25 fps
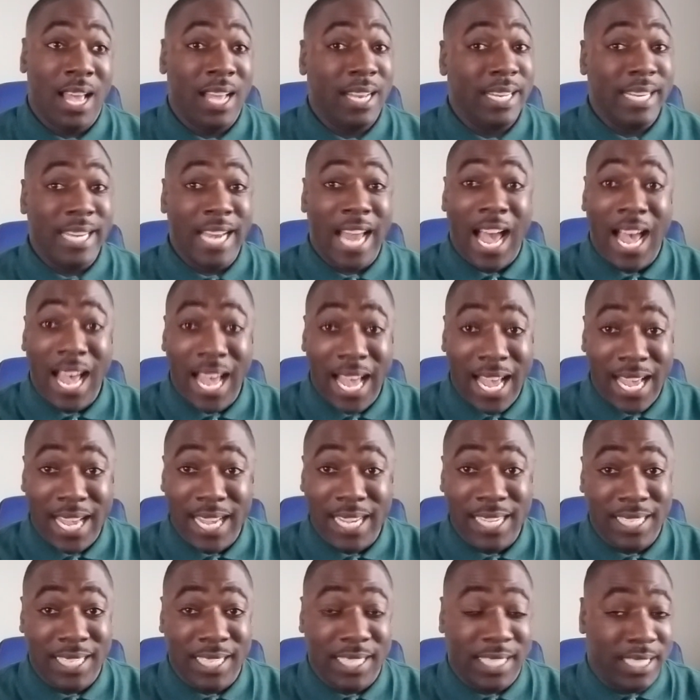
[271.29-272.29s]

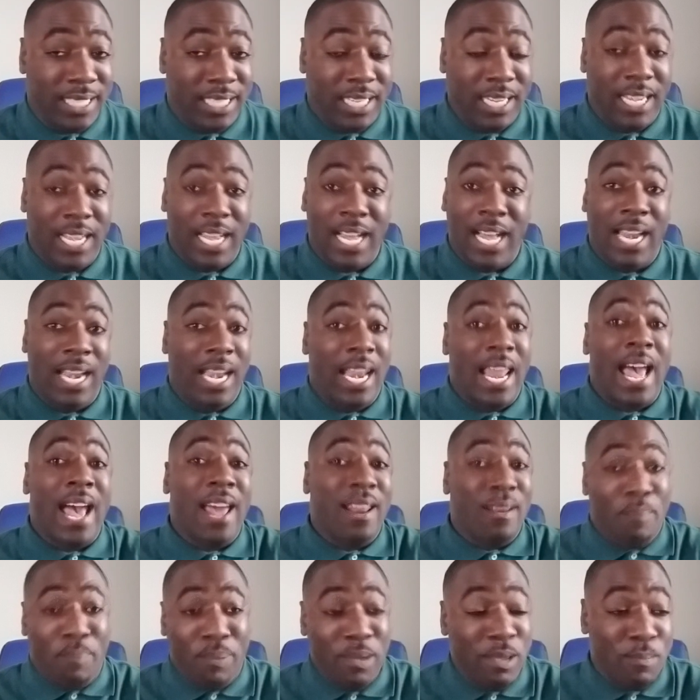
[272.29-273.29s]
Nas, to a
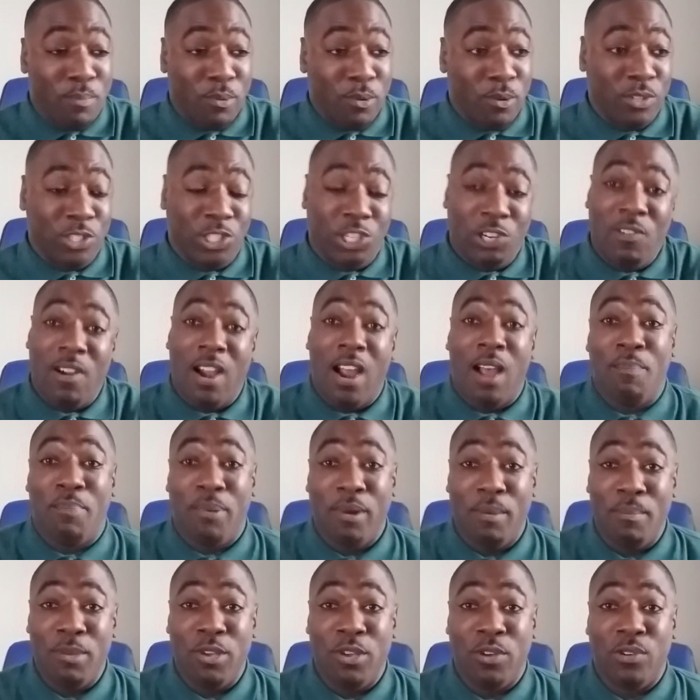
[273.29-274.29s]
lot of people Sharon
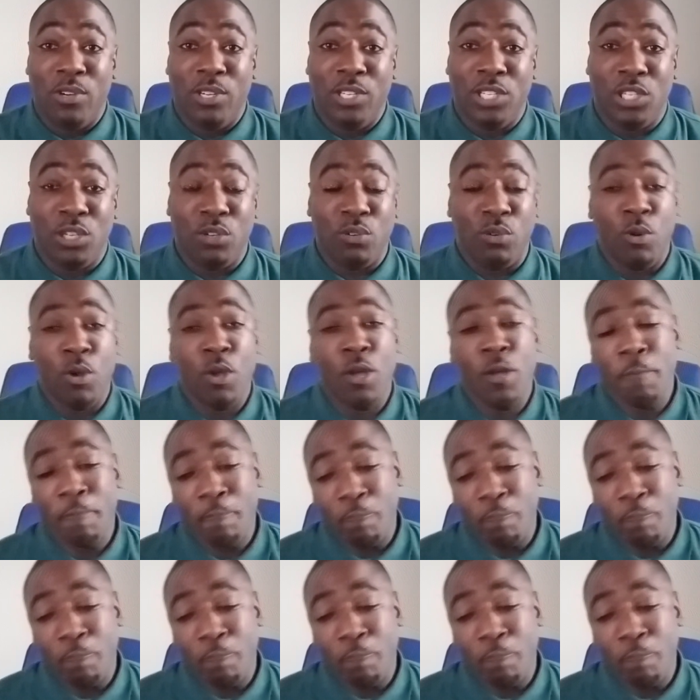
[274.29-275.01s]
put me on to.